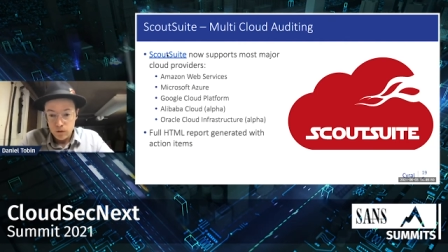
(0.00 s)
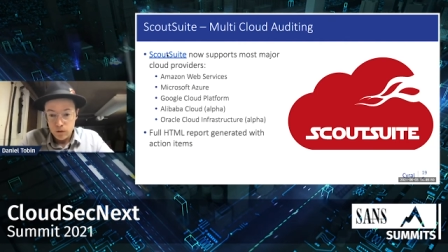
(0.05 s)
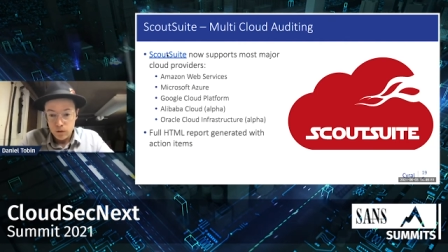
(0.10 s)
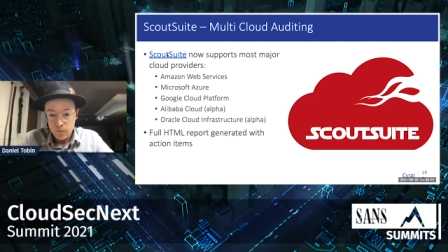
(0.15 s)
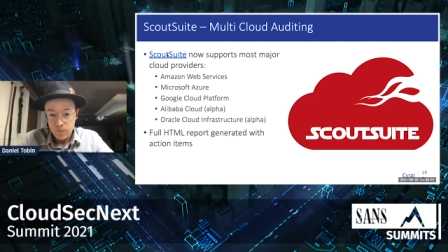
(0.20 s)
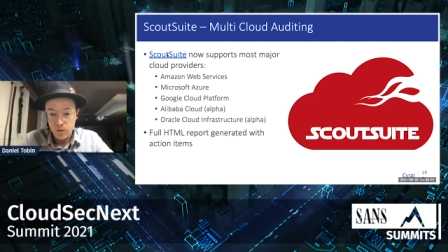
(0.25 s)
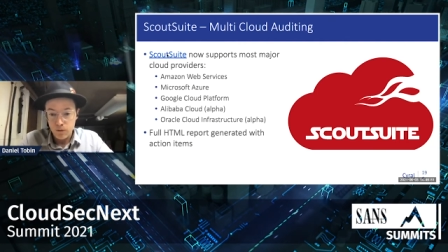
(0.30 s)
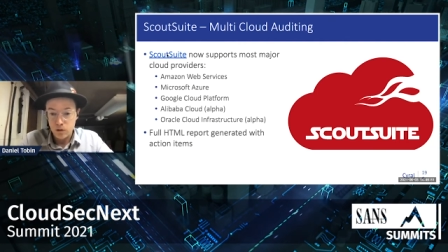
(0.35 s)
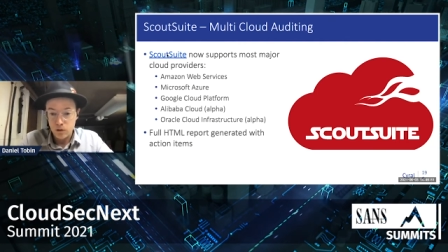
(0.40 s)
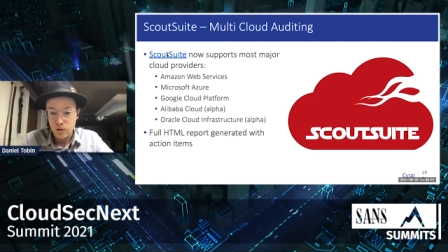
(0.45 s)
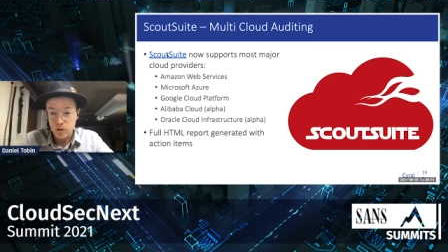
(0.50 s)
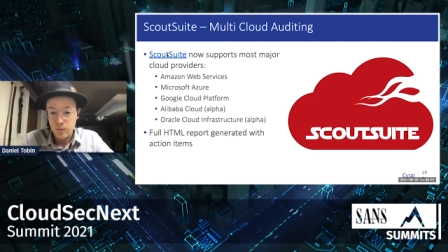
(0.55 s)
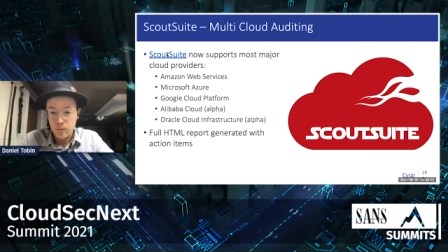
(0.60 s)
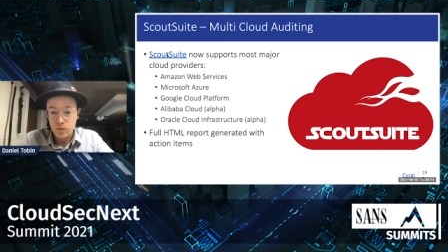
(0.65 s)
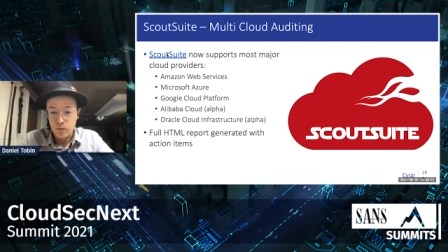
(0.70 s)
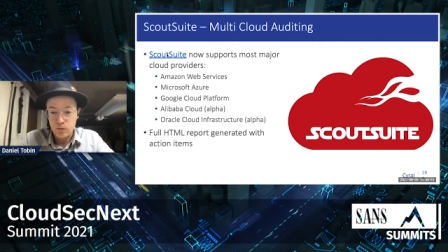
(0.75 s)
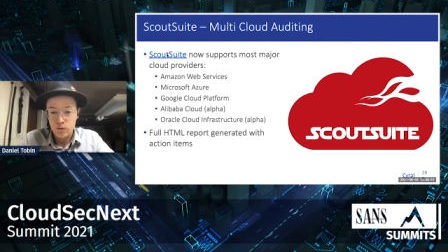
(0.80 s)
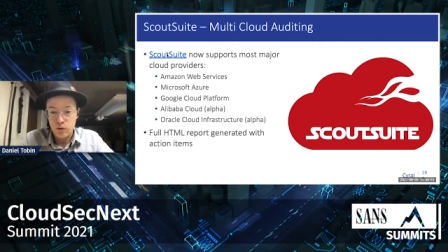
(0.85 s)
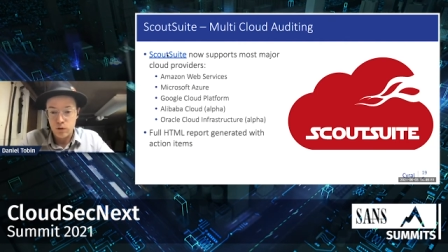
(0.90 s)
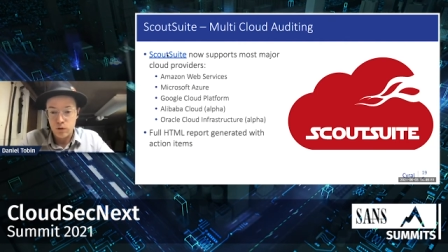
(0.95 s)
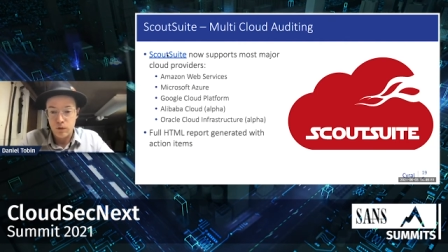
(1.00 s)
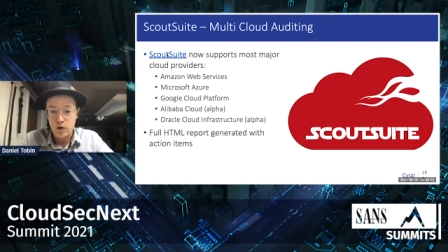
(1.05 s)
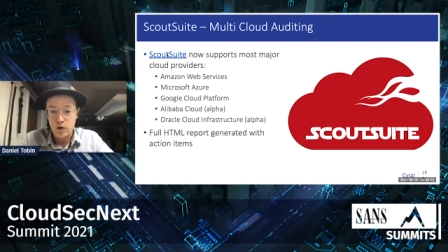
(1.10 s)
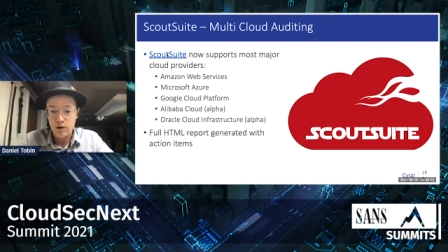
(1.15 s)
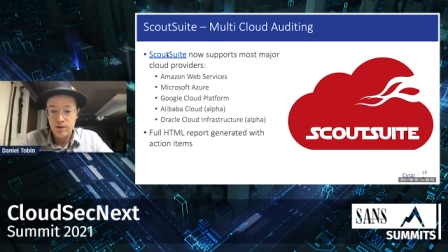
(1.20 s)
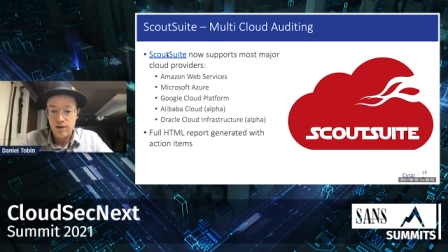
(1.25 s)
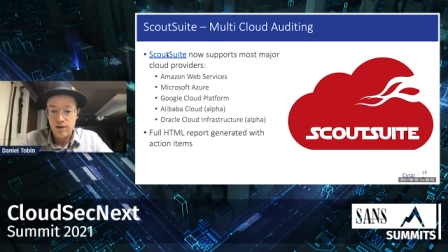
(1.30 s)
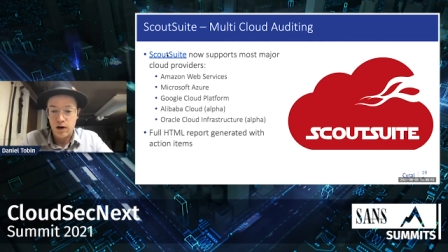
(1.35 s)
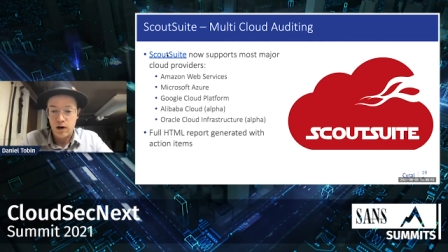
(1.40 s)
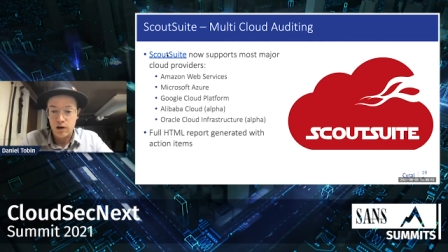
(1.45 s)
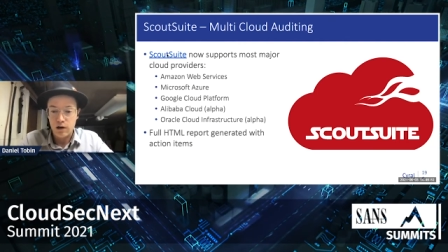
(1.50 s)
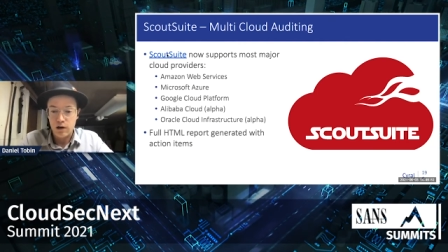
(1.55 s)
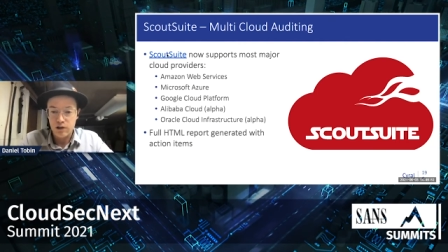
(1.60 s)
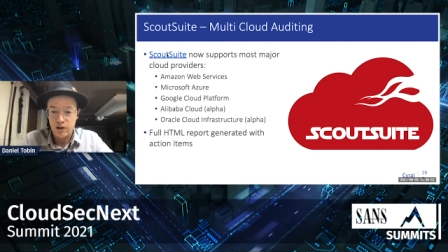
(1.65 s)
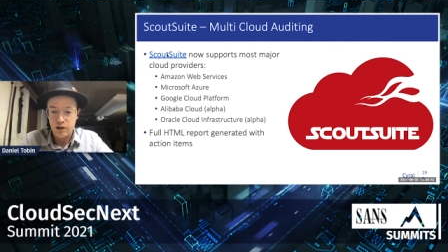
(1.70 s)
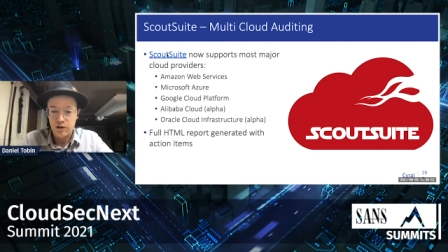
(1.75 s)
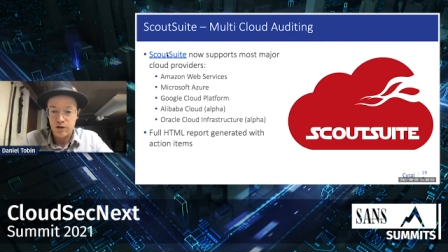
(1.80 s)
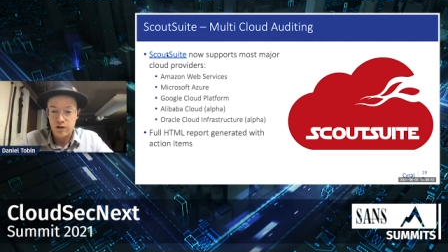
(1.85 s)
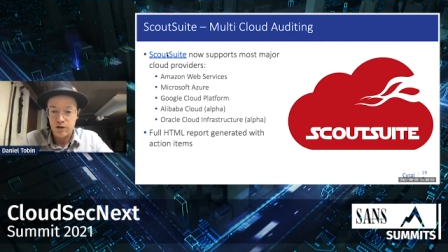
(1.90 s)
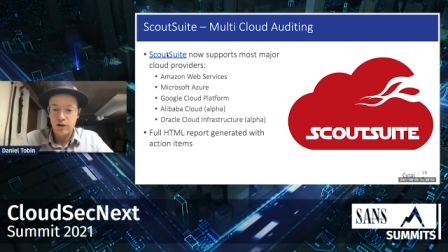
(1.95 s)
Full reports are
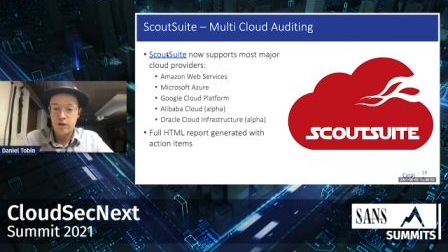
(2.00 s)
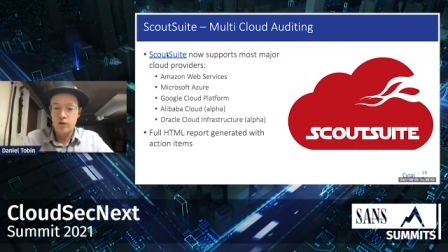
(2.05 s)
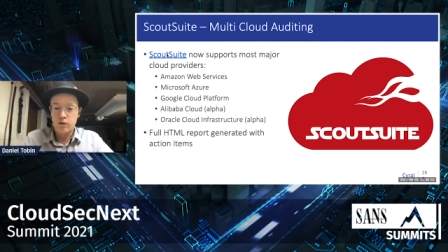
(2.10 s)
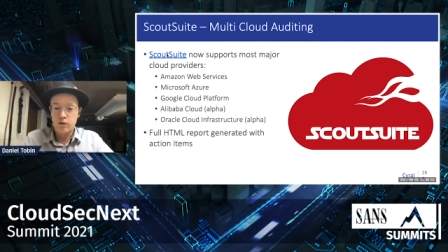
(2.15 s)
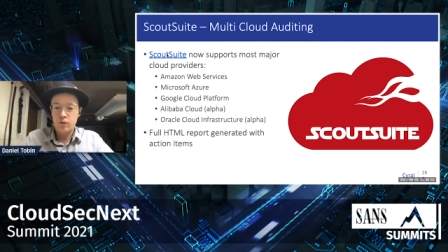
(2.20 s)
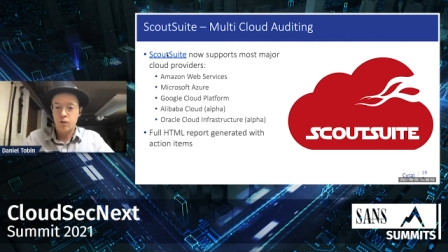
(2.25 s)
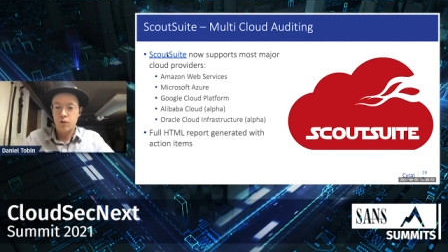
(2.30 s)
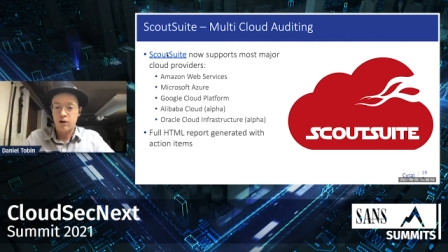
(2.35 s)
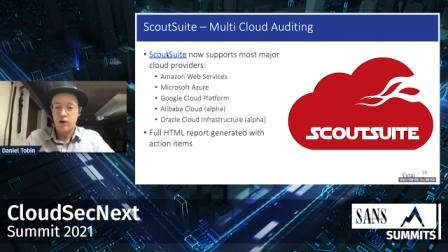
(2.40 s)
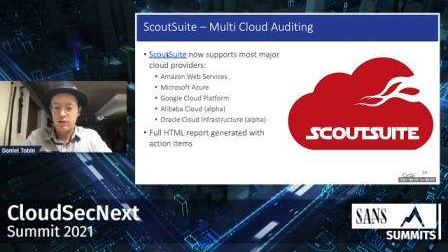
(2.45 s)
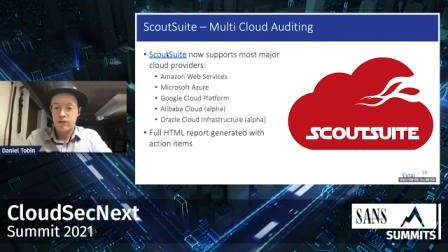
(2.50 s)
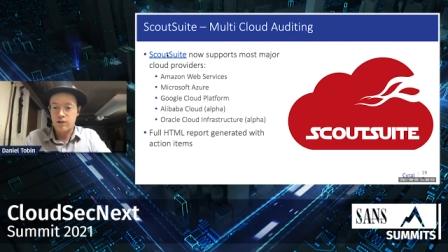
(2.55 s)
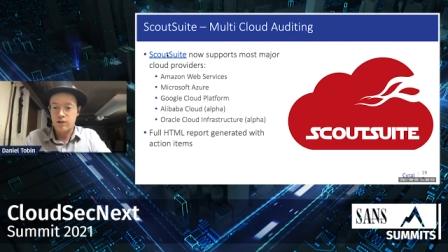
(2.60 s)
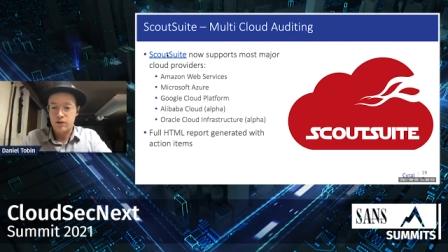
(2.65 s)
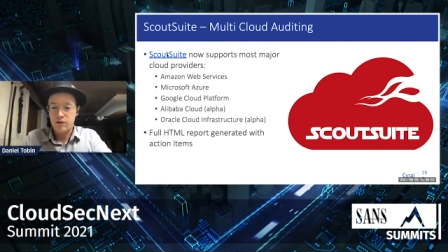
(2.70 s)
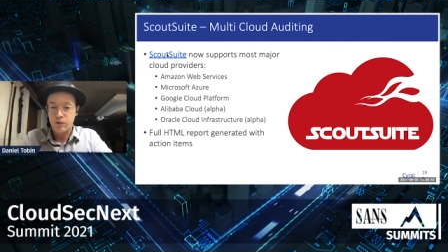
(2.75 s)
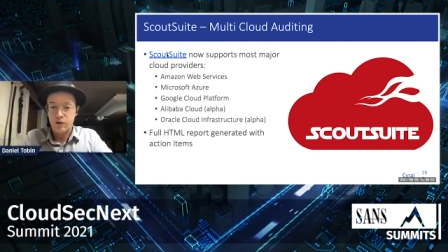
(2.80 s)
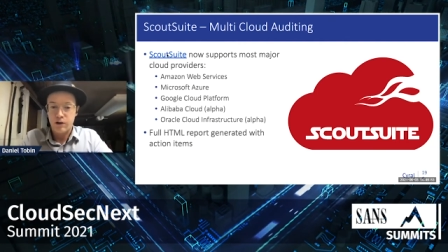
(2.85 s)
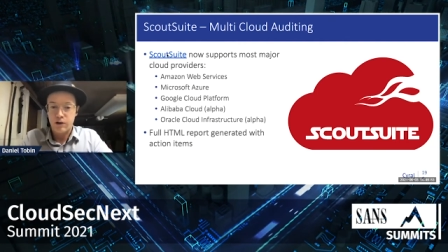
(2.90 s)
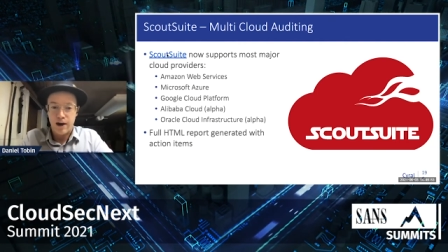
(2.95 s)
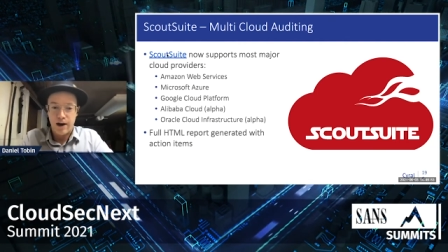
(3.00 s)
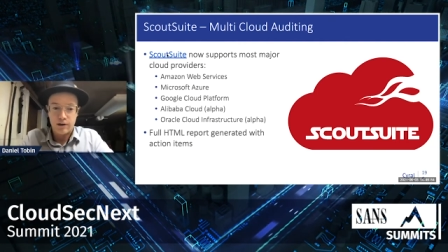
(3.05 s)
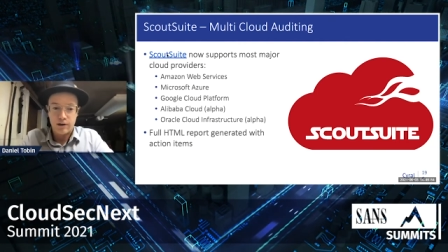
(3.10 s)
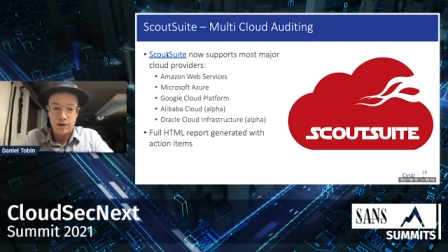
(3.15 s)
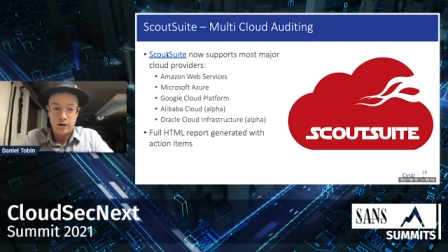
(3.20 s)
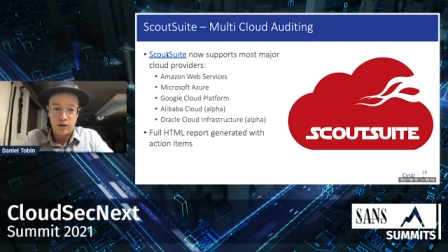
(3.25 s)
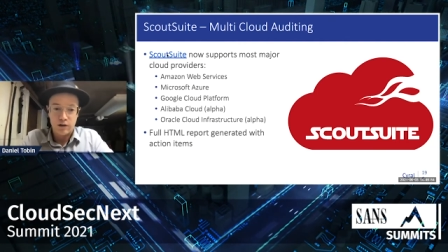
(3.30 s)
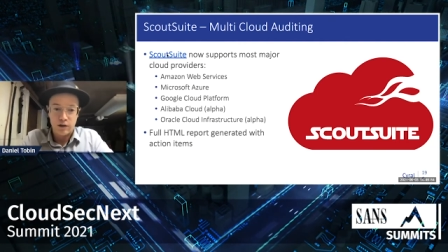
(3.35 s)
generated with discrete action